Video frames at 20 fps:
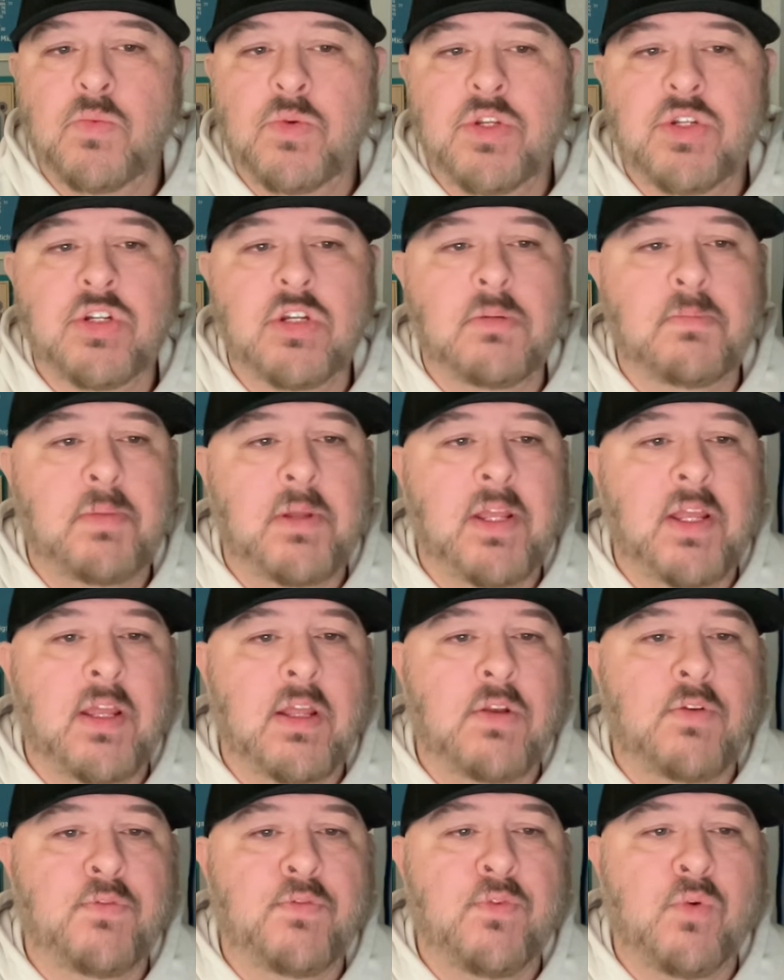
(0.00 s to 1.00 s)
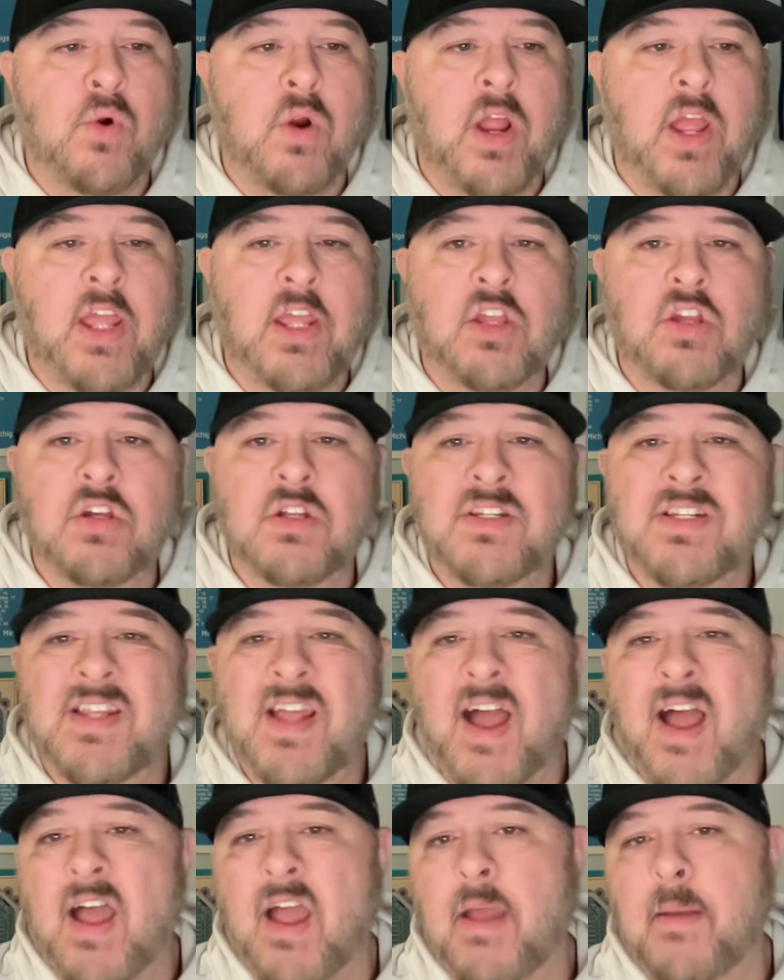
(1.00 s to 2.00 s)
we should be in for a good
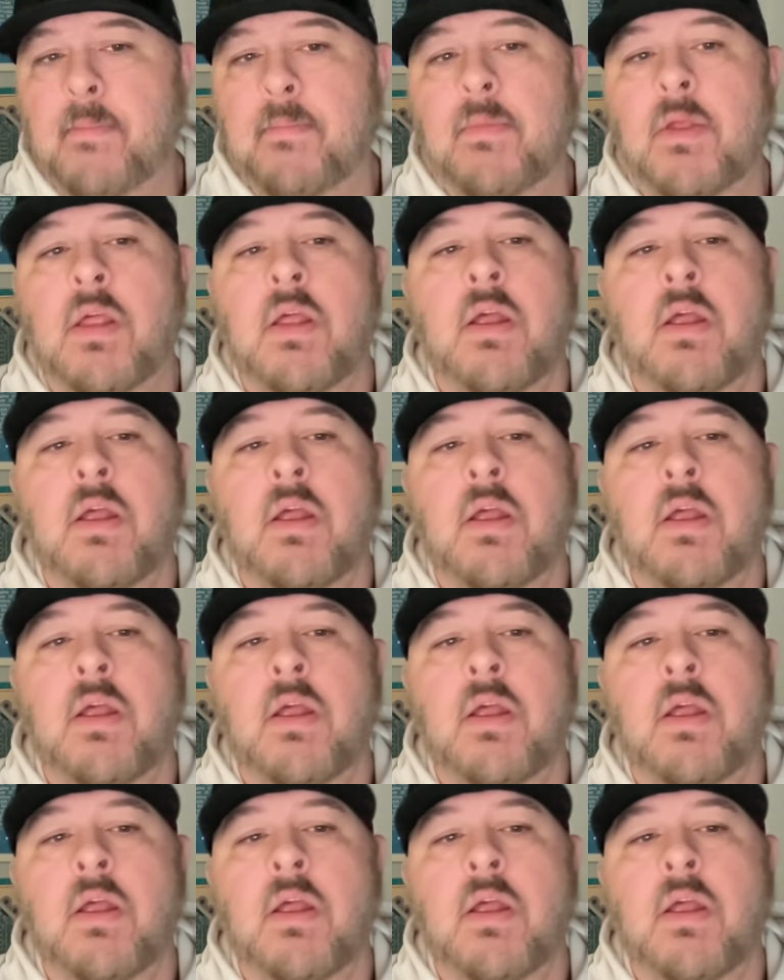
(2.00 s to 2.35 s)
time.